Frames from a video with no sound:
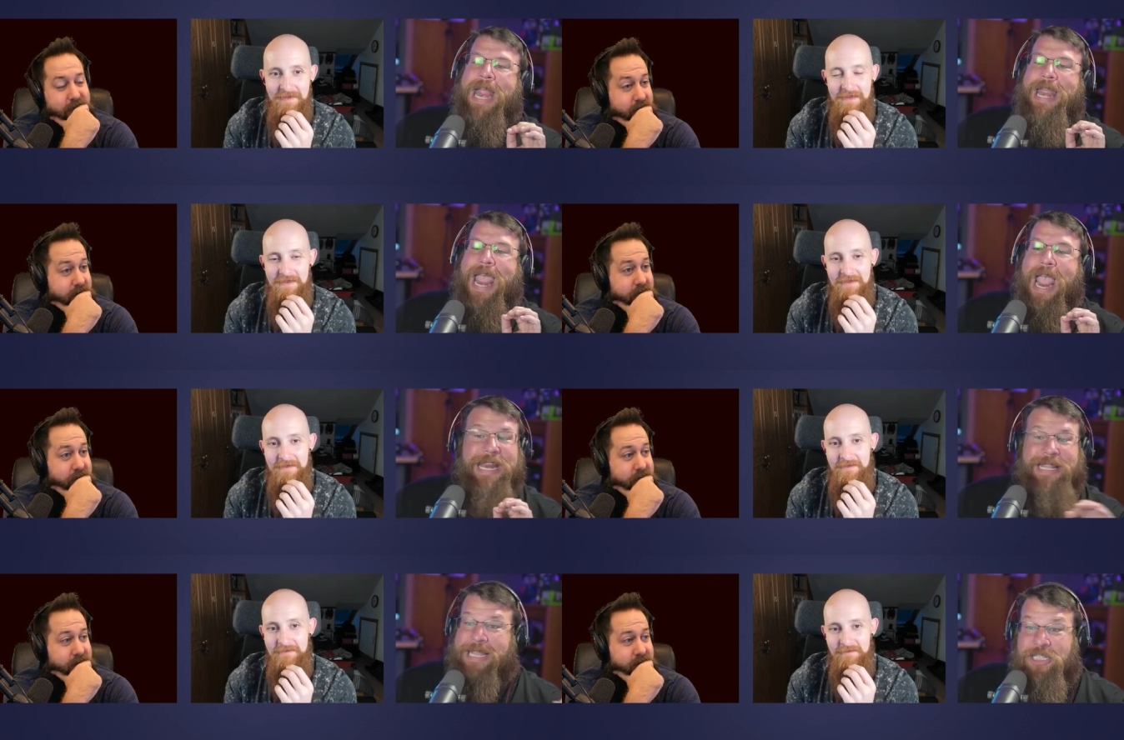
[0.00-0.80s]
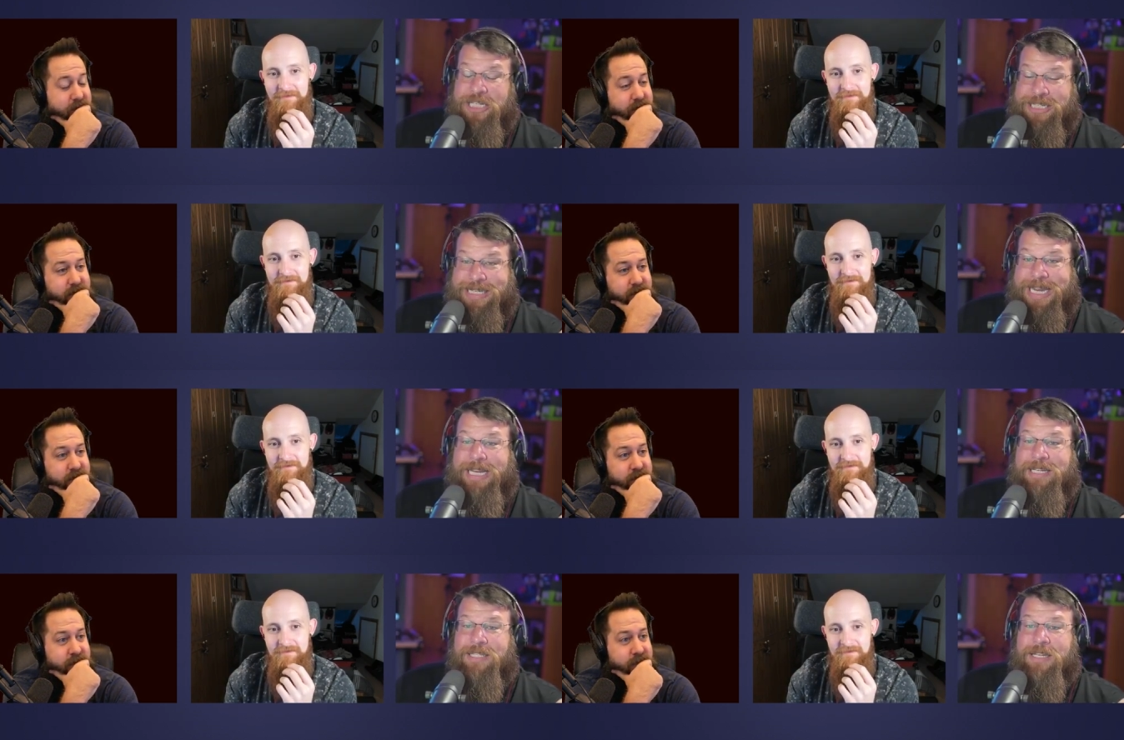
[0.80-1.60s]
Speaker 1: And anything she
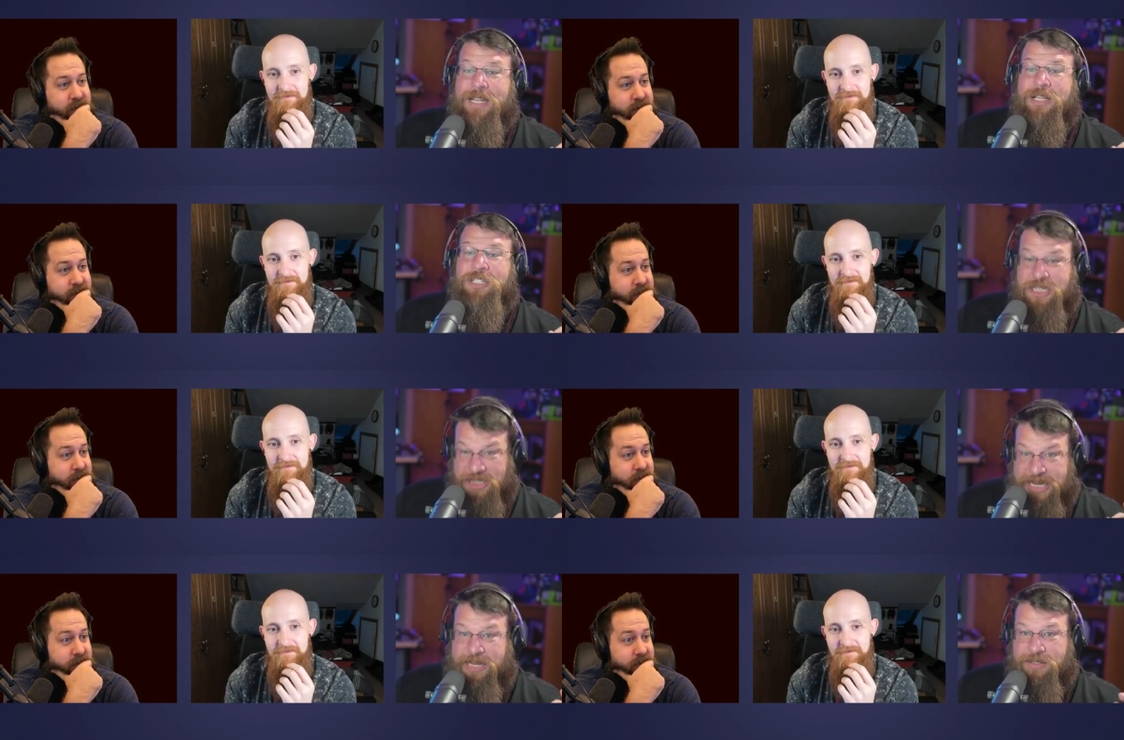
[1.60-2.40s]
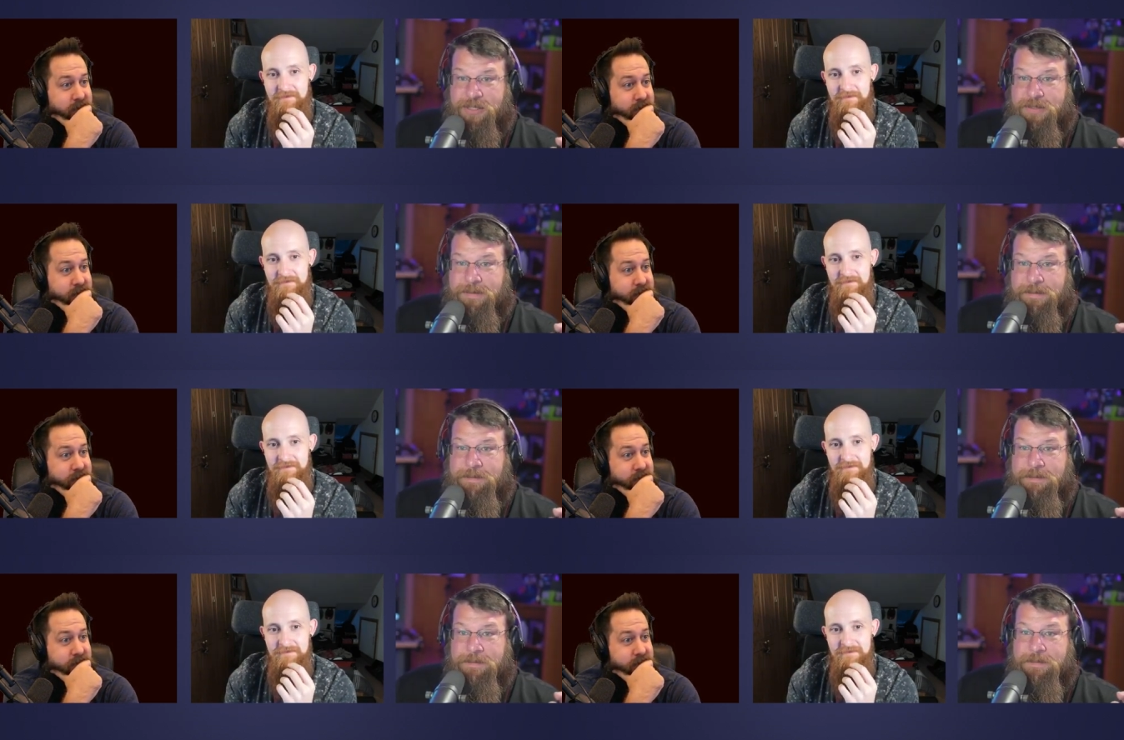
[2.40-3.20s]
sees, she steals.
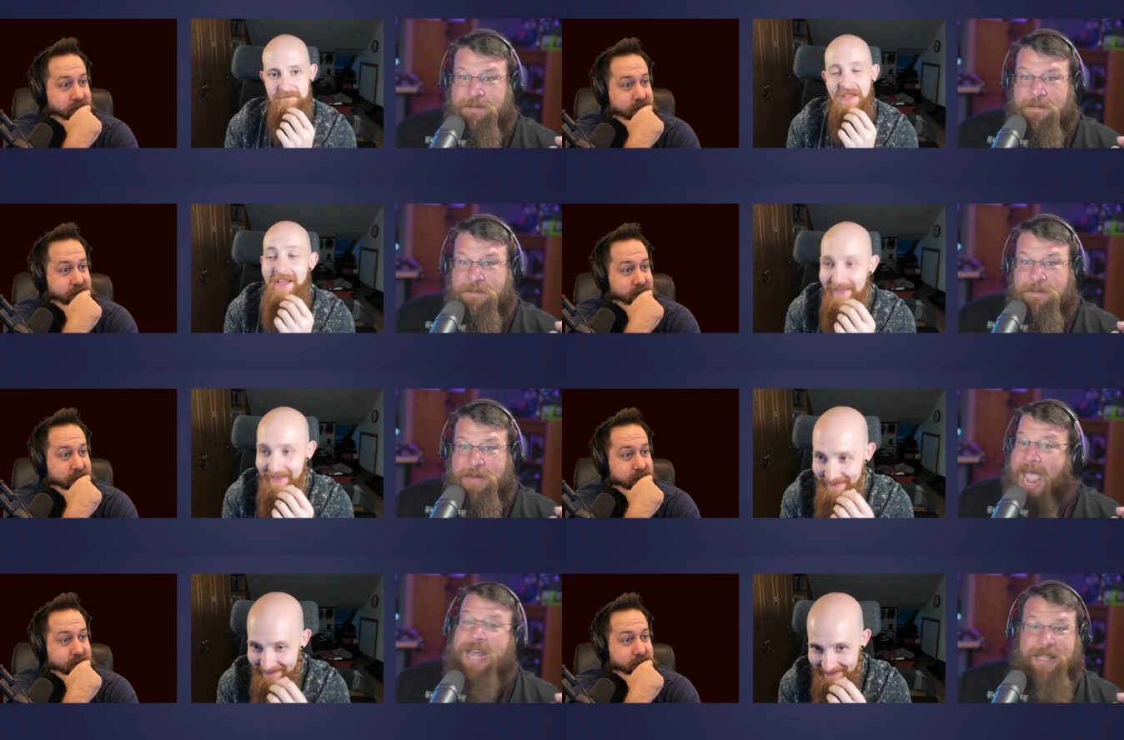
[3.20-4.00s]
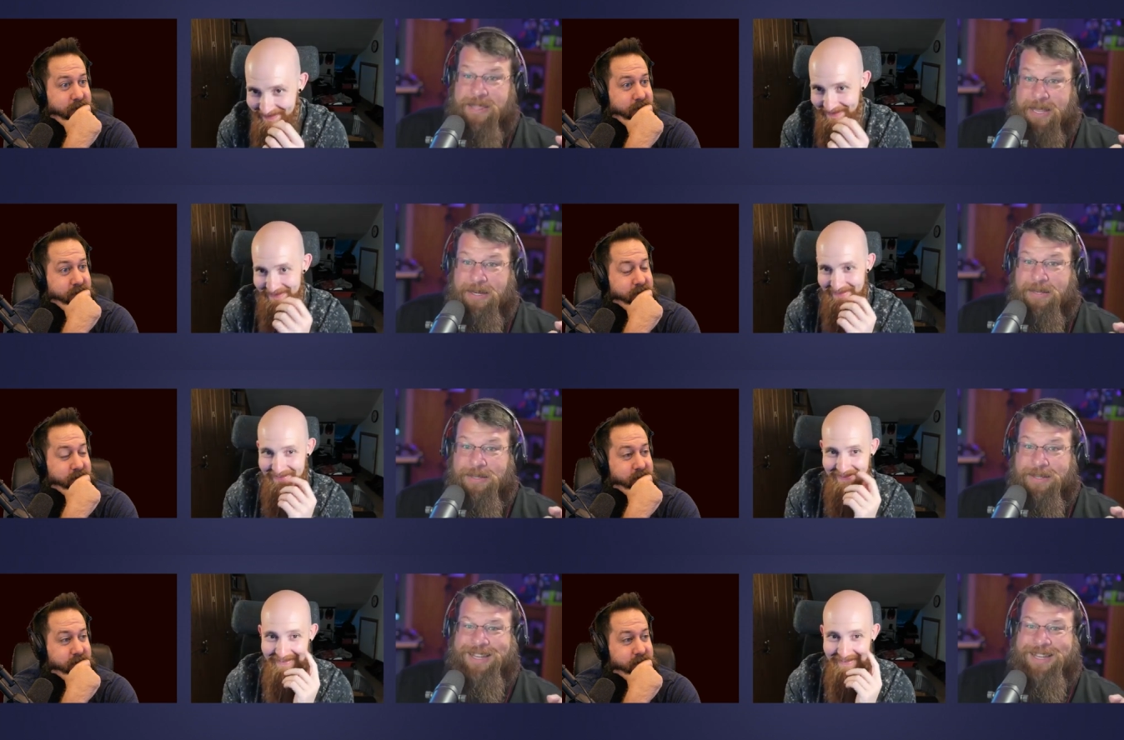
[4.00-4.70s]
Anything.